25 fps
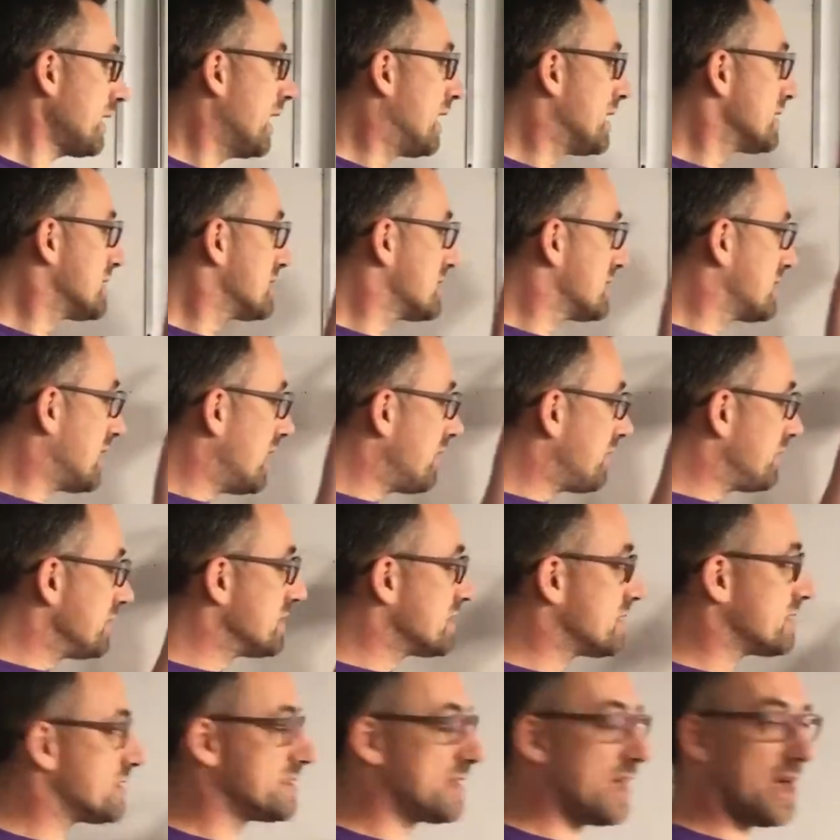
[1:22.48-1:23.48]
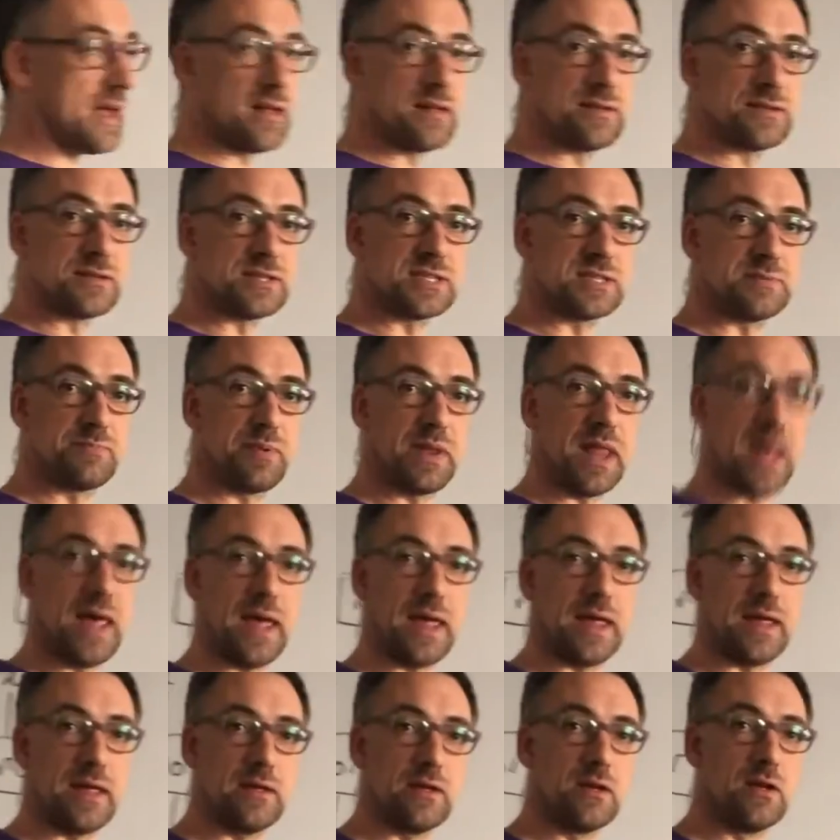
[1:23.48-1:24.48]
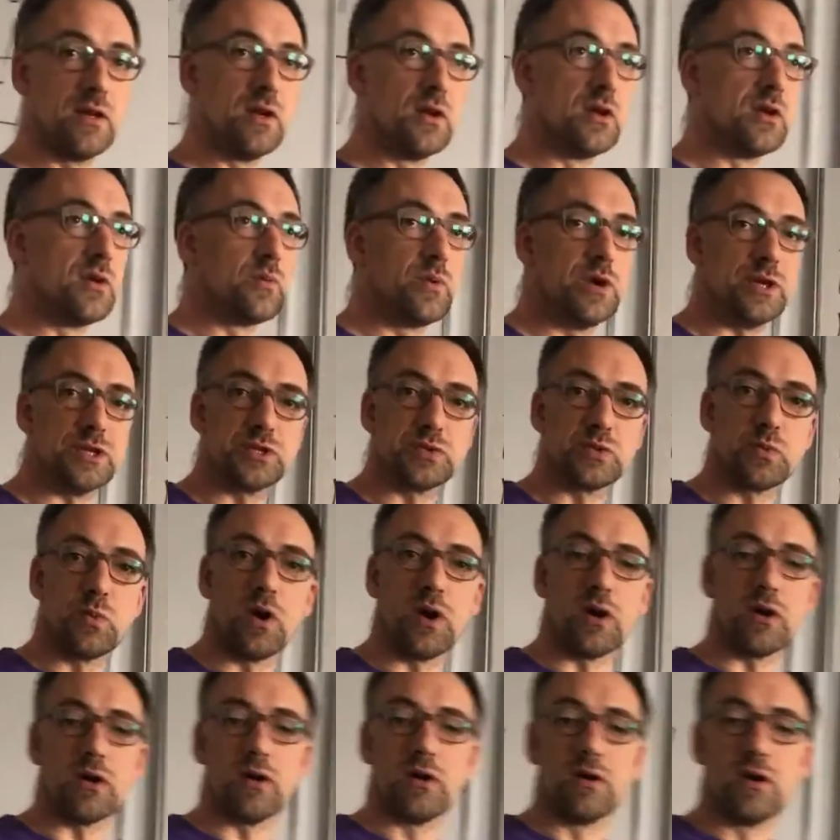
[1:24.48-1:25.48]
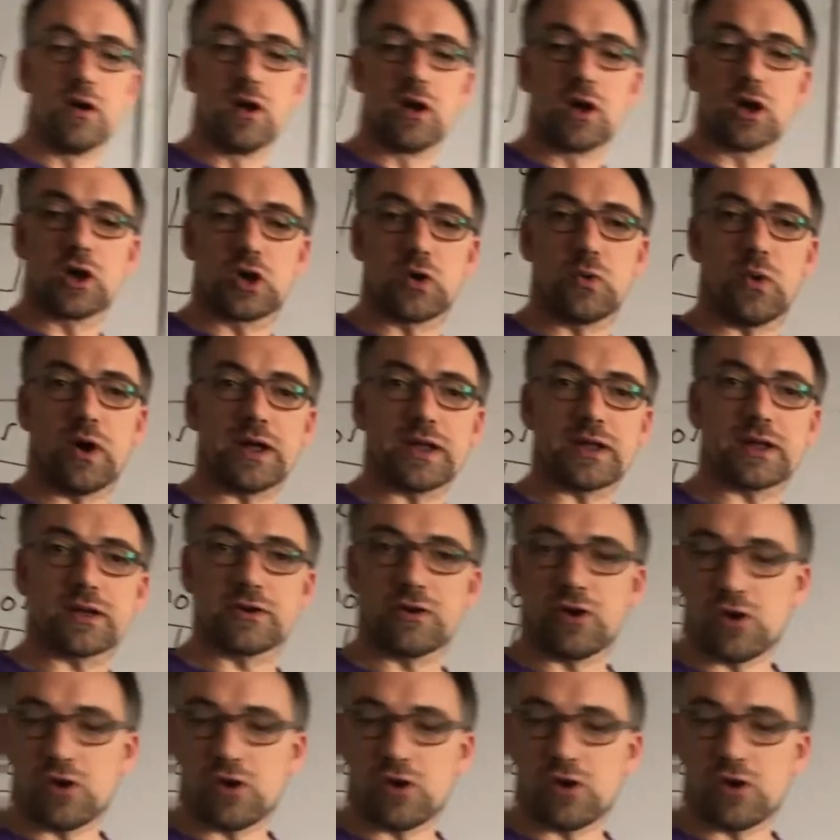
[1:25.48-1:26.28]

a 7-cell display, which were quite